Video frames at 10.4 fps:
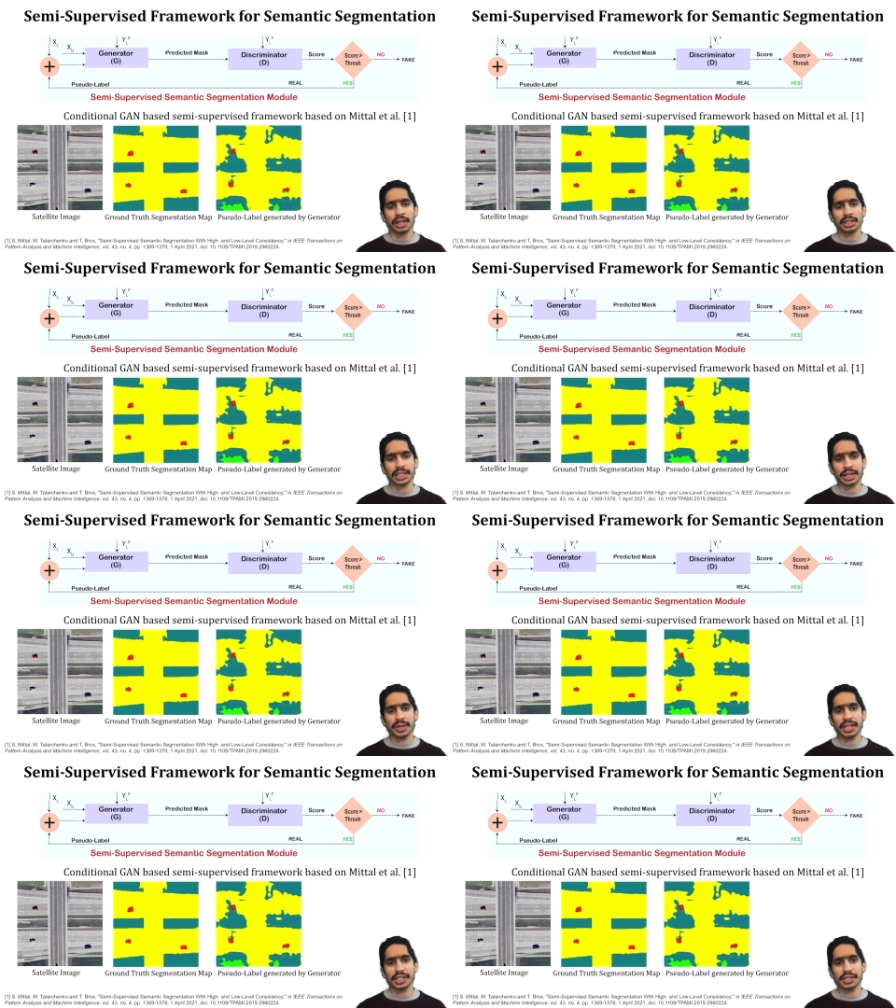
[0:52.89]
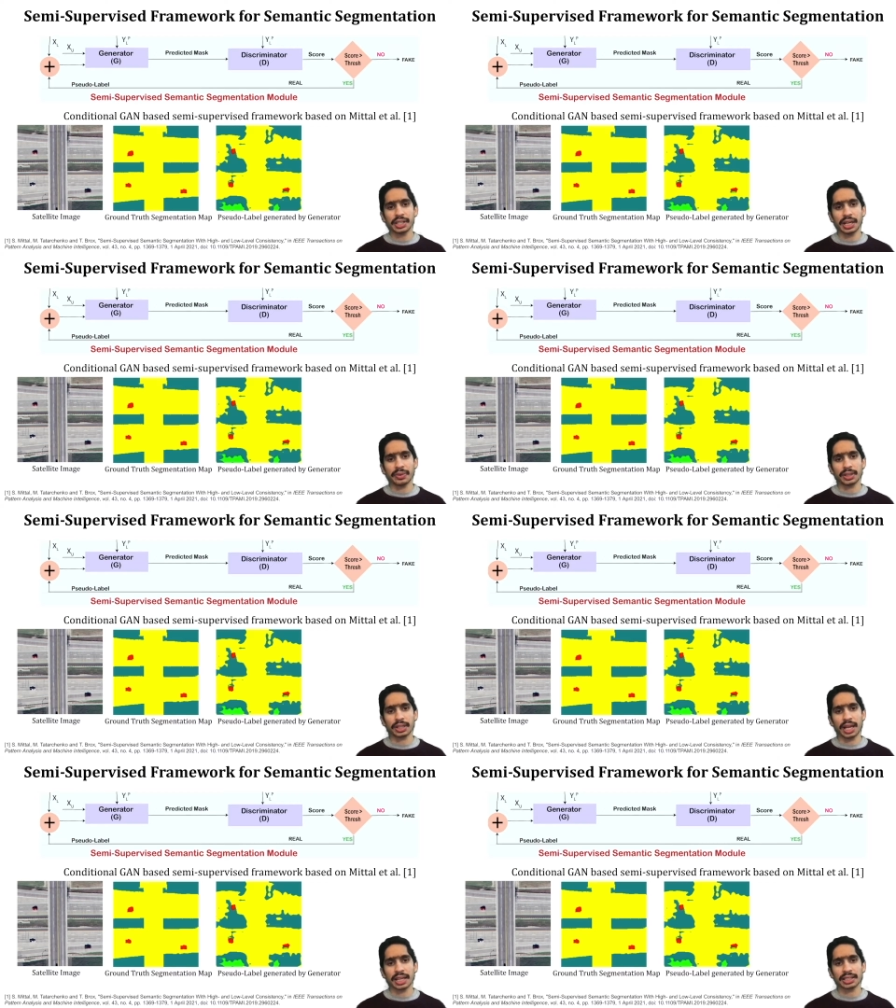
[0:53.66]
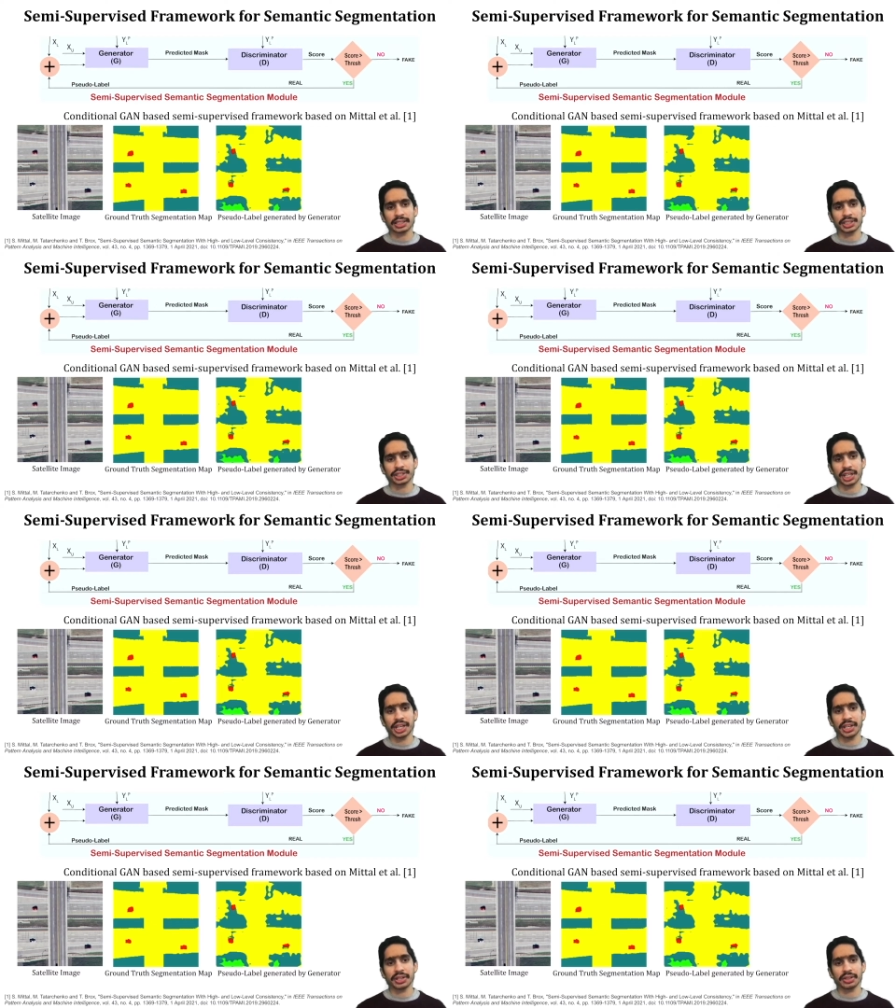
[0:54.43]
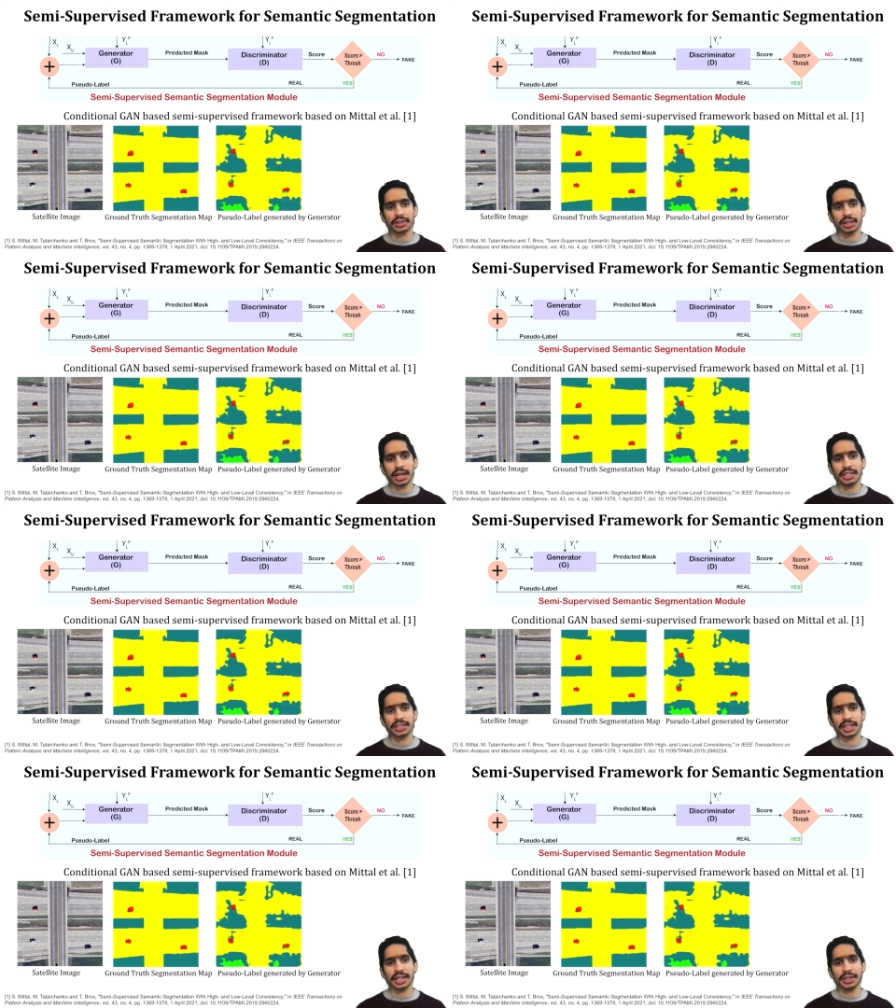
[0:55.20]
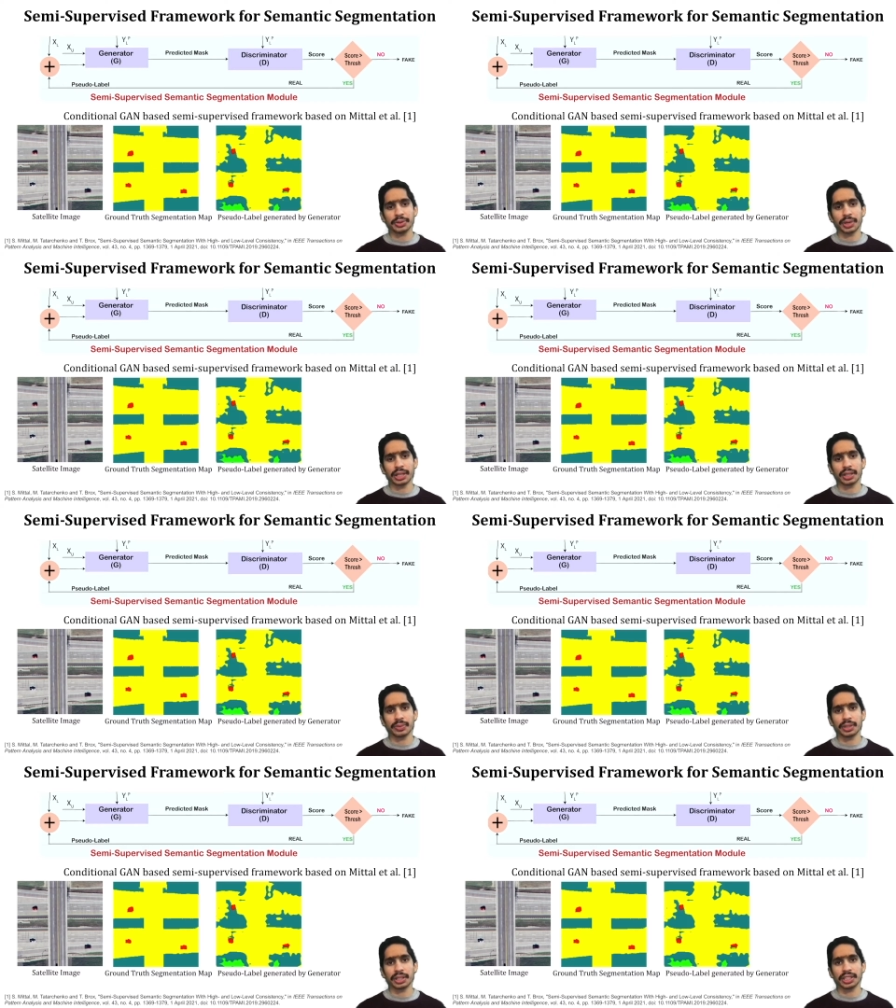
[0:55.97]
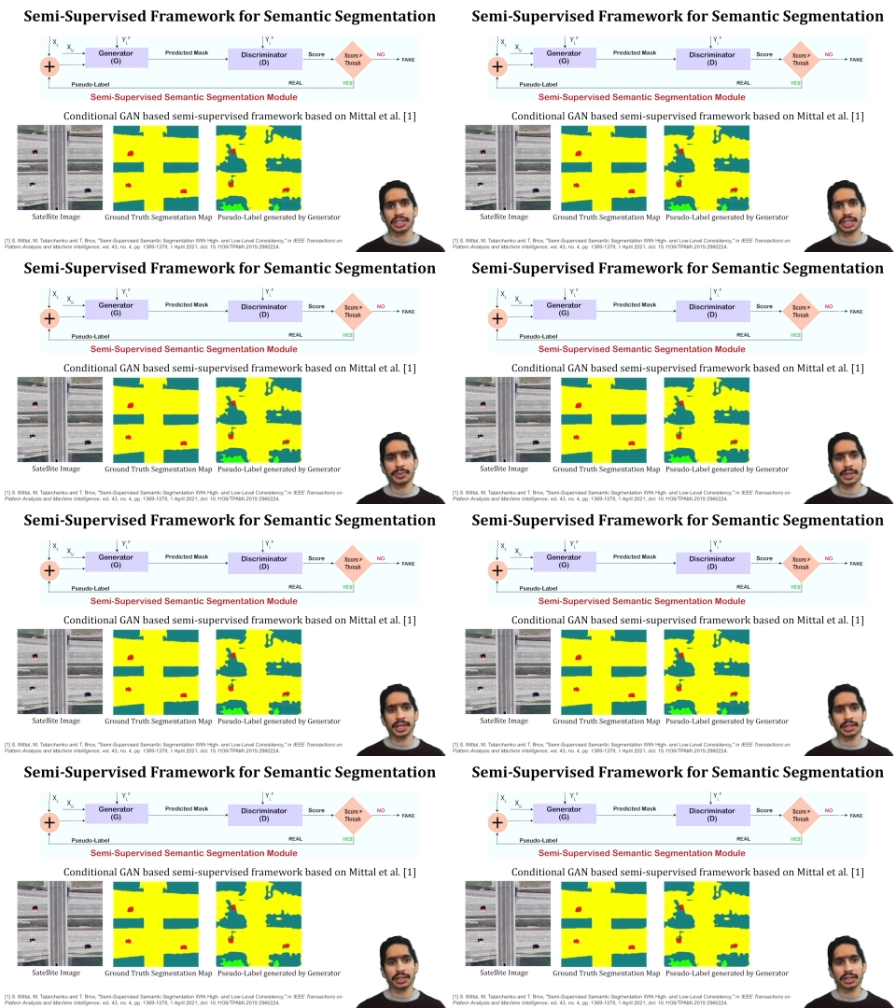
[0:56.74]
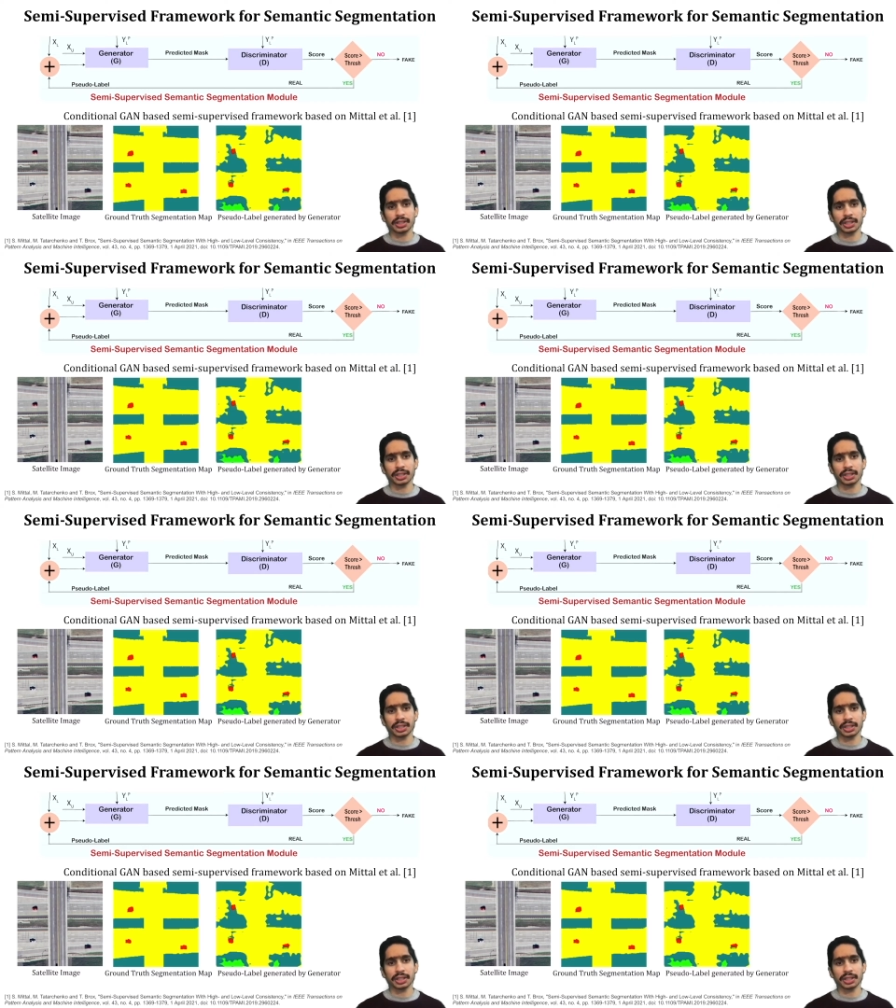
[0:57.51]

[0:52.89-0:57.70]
The segmentation network acts as a generator and is trained together with the discriminator